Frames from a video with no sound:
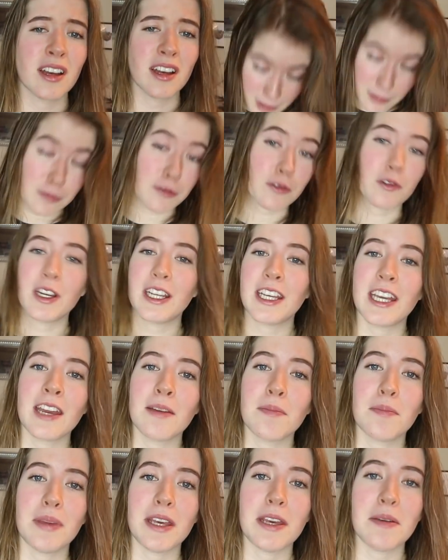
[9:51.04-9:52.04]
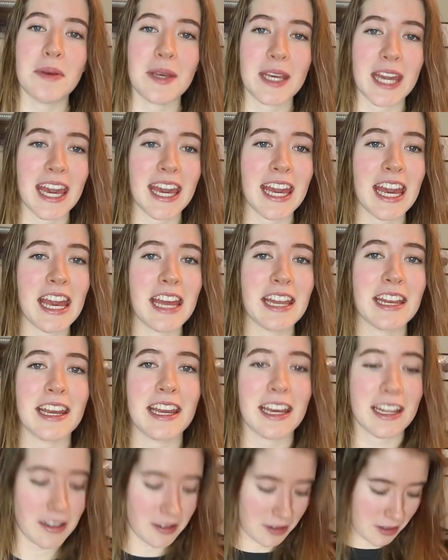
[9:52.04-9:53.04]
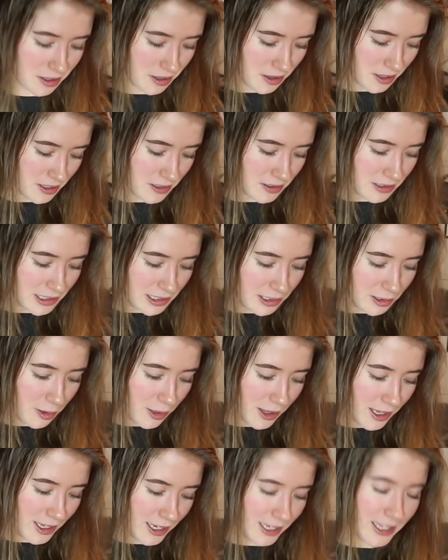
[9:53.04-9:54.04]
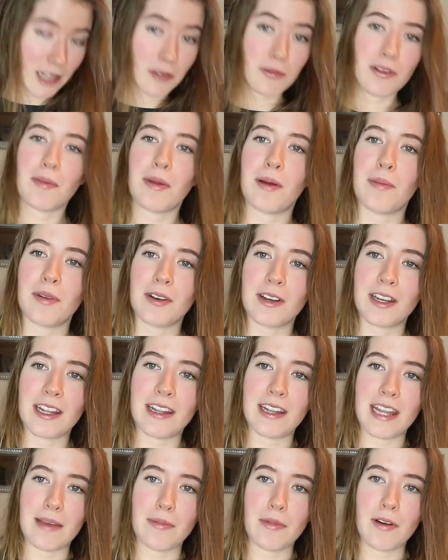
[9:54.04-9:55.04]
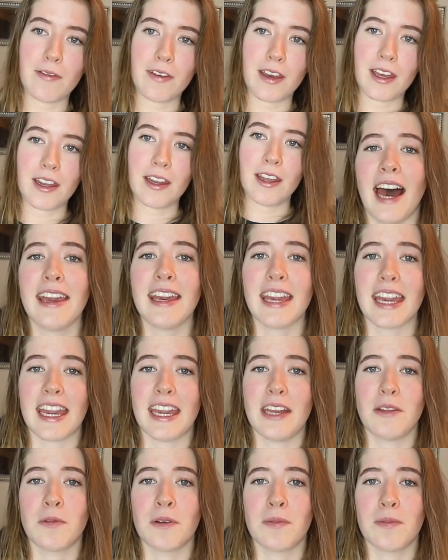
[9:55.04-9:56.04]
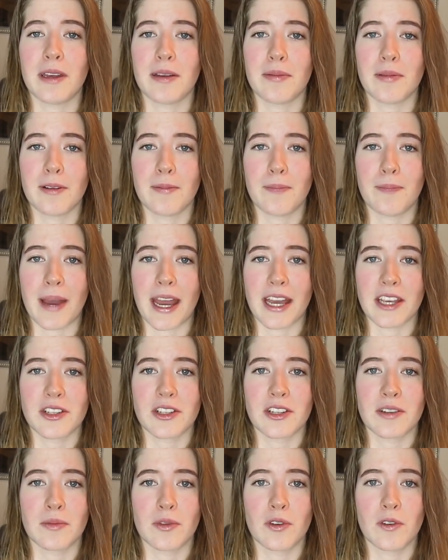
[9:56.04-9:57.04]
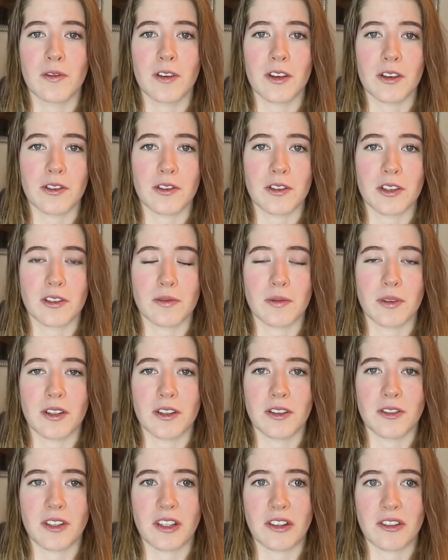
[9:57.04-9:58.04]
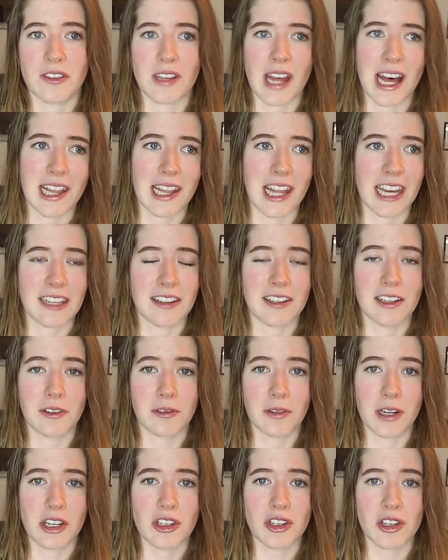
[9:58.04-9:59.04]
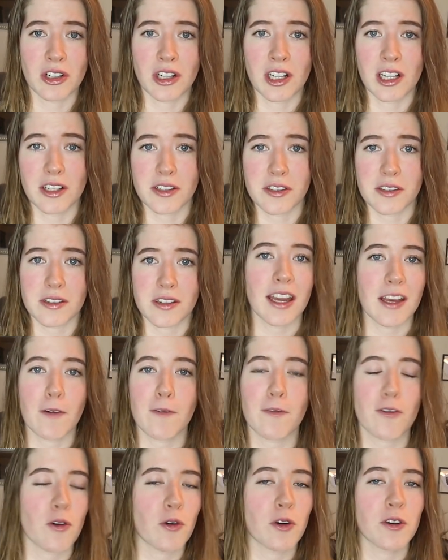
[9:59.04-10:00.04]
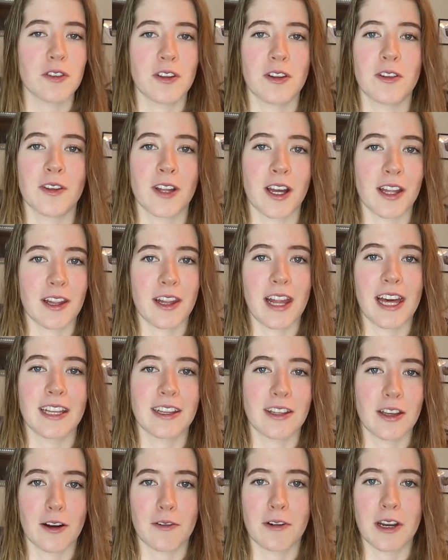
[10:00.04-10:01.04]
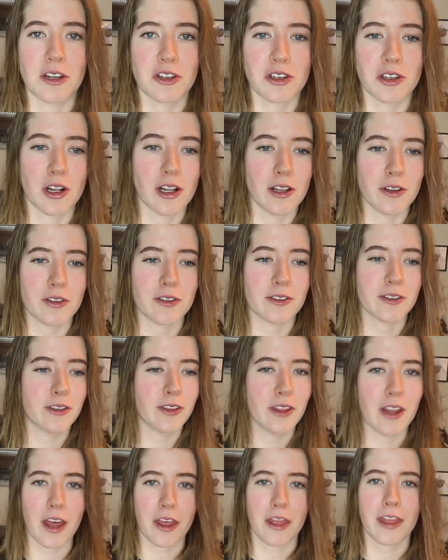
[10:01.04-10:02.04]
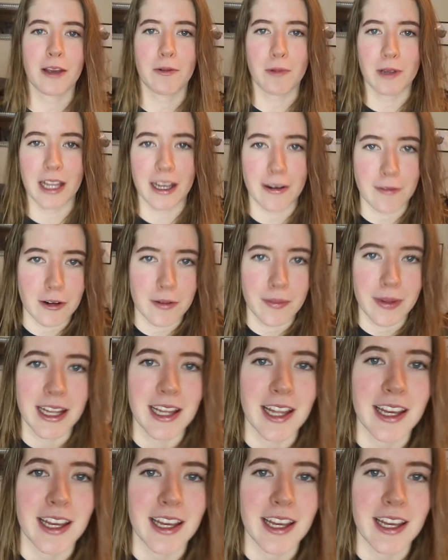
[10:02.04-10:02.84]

and freaking BB-8, and this little thing, I can't remember the name of it. I hate when people bash the movies just because it's not like the originals. Of course it's not like the originals. Nothing will ever be